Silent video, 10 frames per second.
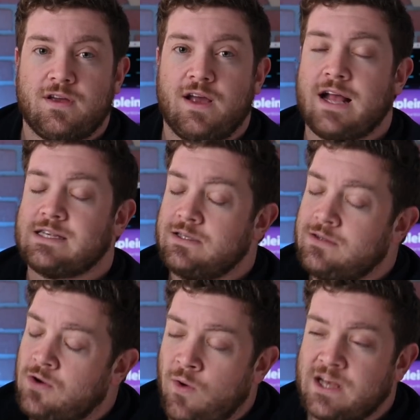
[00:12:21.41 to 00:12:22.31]
It's
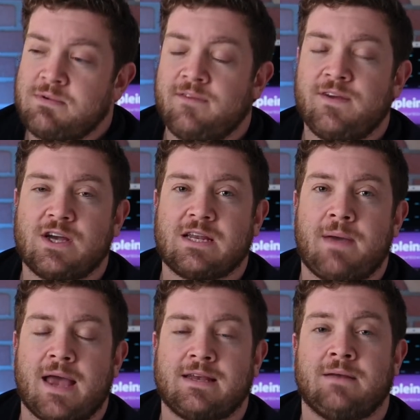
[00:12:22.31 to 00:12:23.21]
going to be very
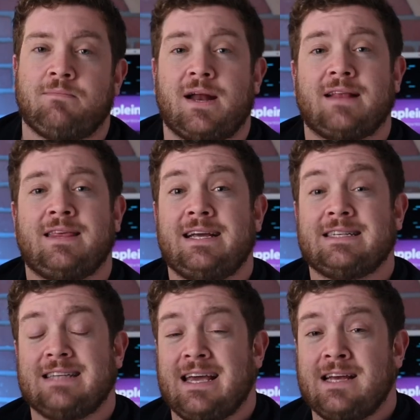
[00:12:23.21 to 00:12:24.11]
dependent, but I think
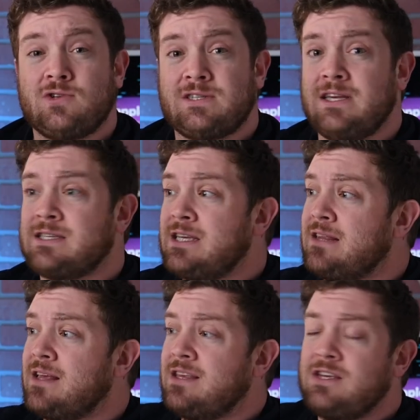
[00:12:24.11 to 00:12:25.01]
it's interesting to see
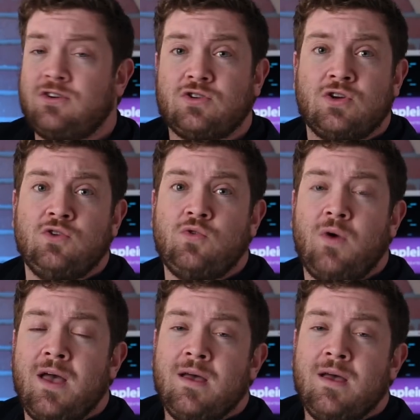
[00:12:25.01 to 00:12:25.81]
that these are two